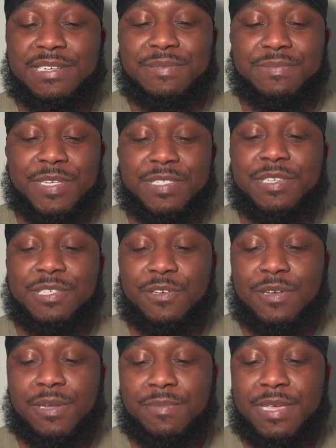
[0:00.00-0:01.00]
This is
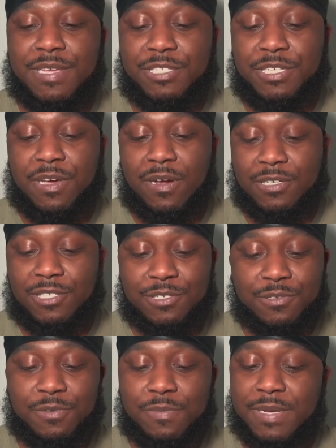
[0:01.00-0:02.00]
going to be a GR
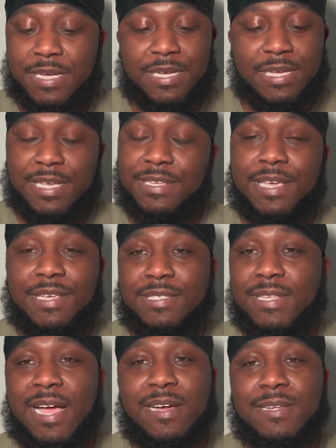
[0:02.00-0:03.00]
shoe, but it's
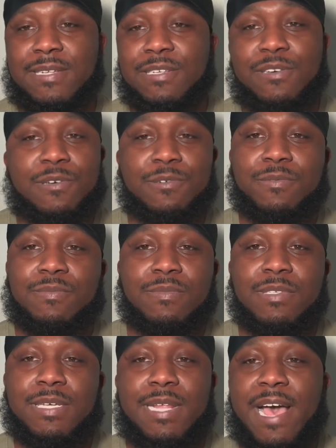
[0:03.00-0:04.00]
not going to go
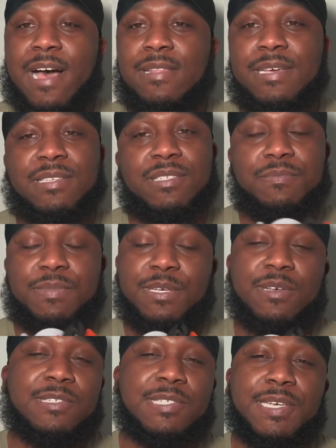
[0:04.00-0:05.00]
to the outlets and be
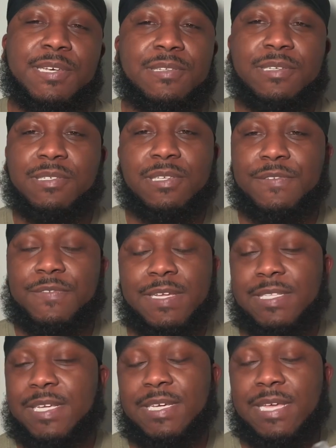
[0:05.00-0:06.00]
on sale and stuff like
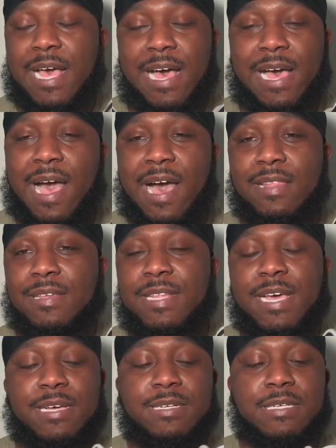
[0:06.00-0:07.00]
that. I highly
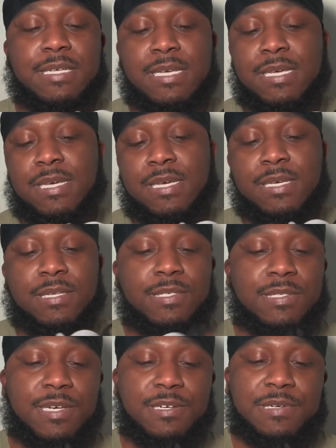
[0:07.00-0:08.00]
doubt it.
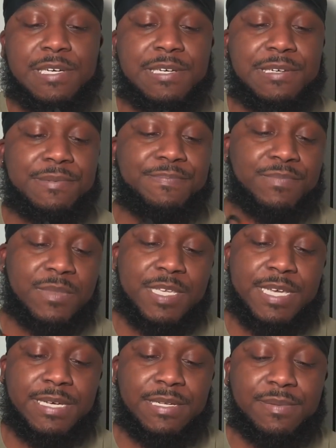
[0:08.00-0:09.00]
So,
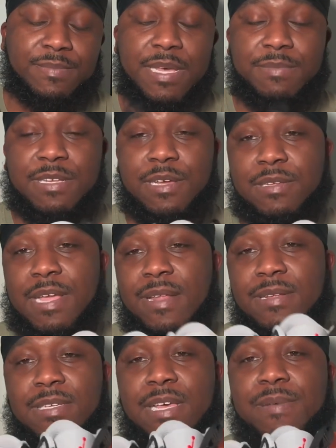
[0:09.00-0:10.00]
yeah, let me know down
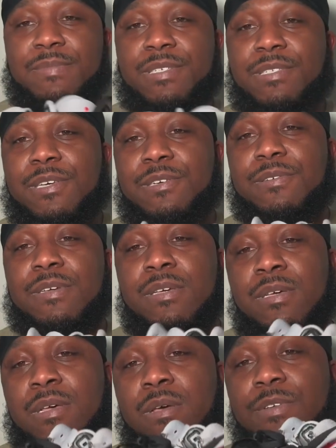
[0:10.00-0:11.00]
in the comments, though,
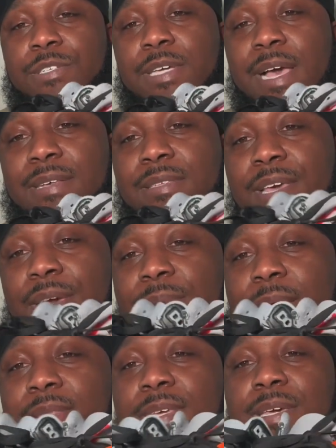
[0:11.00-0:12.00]
what you guys think
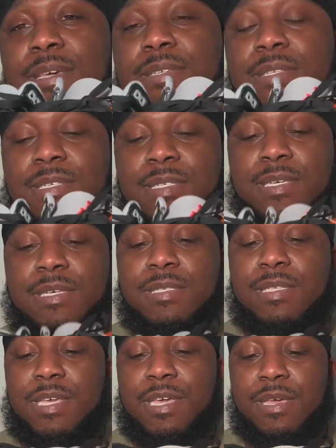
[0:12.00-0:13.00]
about these. This is
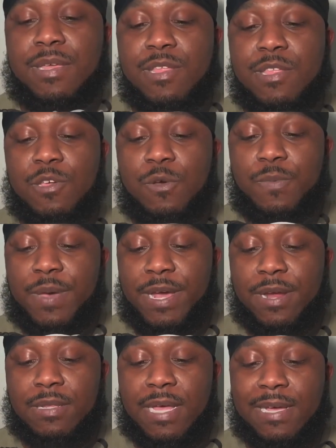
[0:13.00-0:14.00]
the new
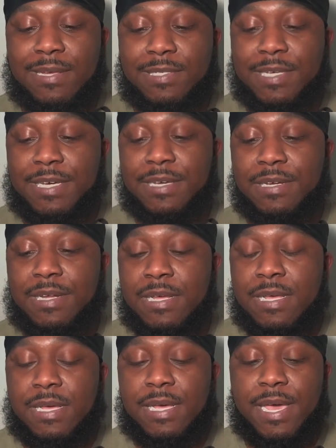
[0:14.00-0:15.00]
pair, like I said,
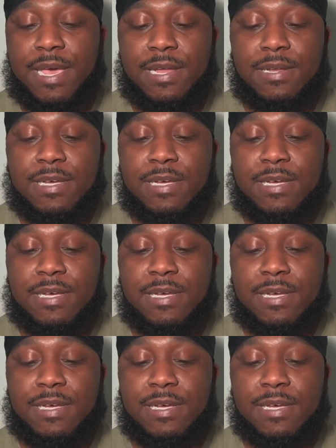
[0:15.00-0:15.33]
and